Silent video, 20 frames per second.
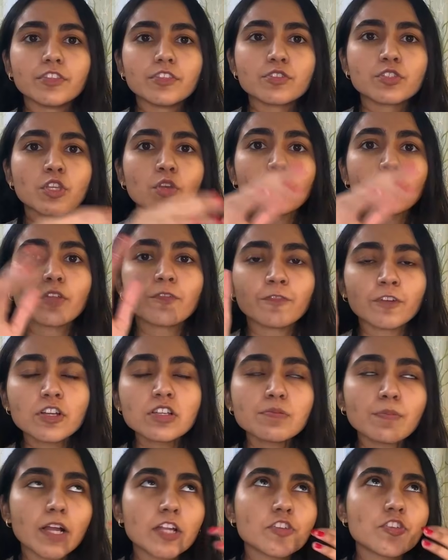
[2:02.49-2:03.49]
So the first
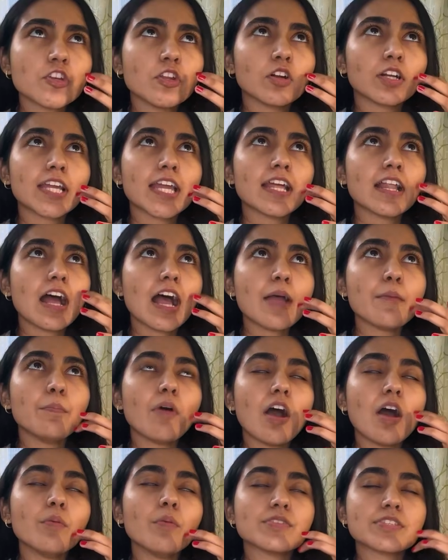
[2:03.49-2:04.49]
punch needle kit I
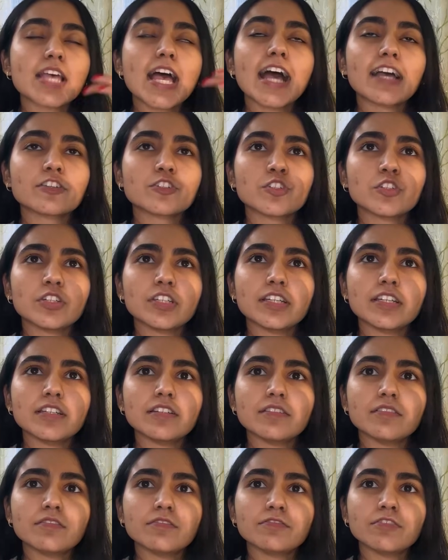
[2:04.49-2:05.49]
bought was actually
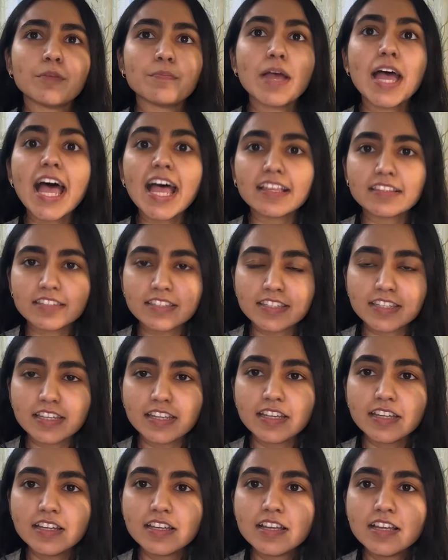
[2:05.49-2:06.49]
from
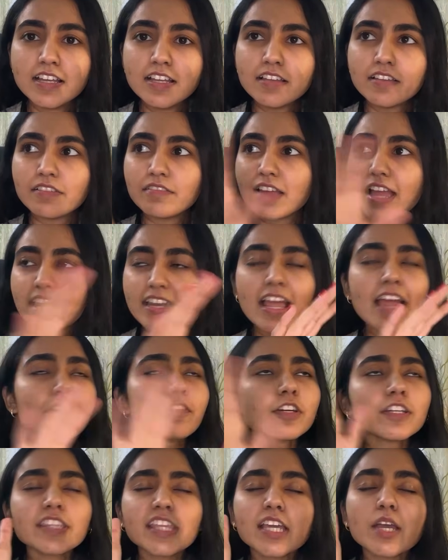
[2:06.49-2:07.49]
Etsy, and
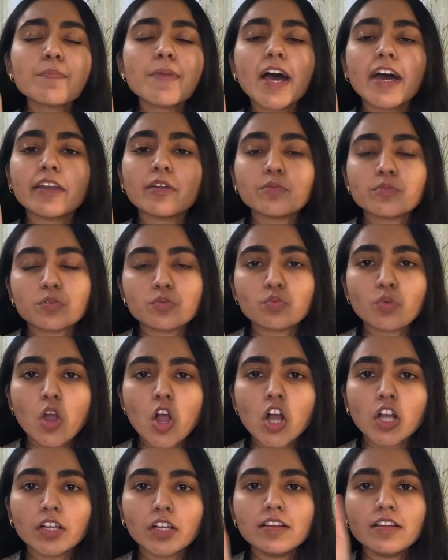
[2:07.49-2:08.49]
everything about it was
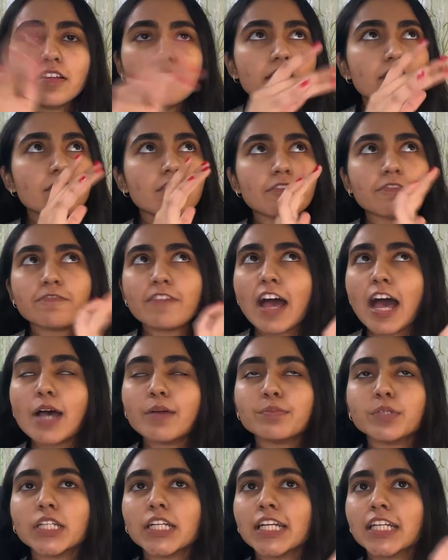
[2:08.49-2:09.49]
wrong. The
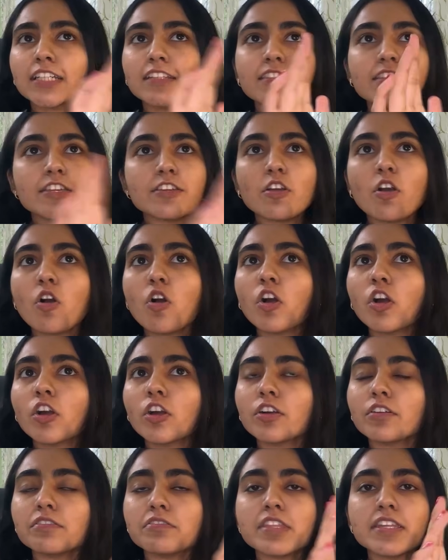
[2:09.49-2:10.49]
fabric, the
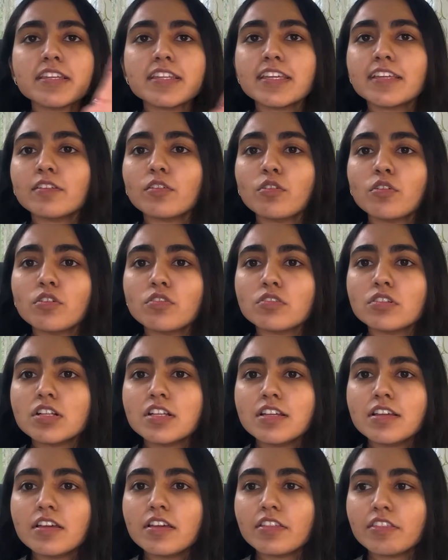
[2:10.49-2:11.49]
yarn, the needle,
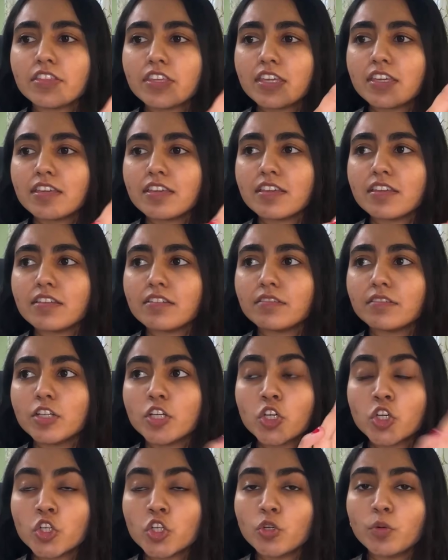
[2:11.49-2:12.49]
the
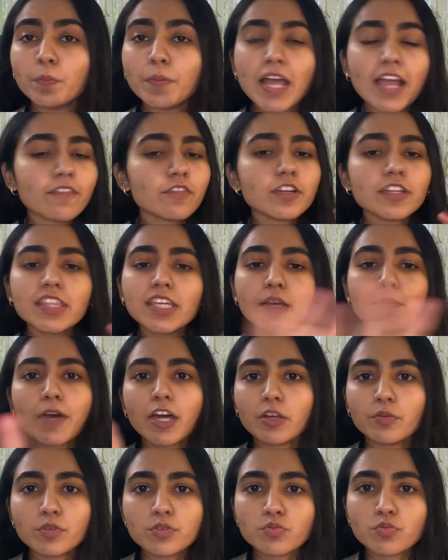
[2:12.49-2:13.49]
hoop, everything
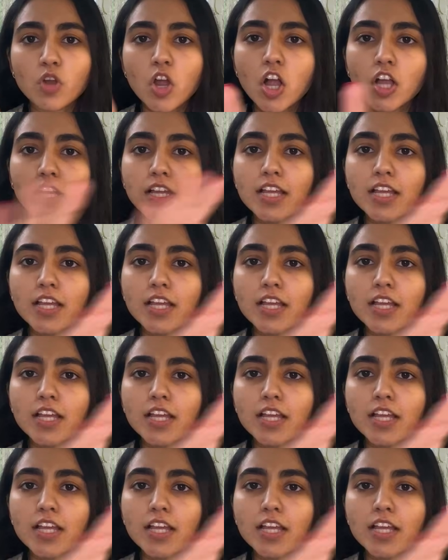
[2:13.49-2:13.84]
about it was wrong.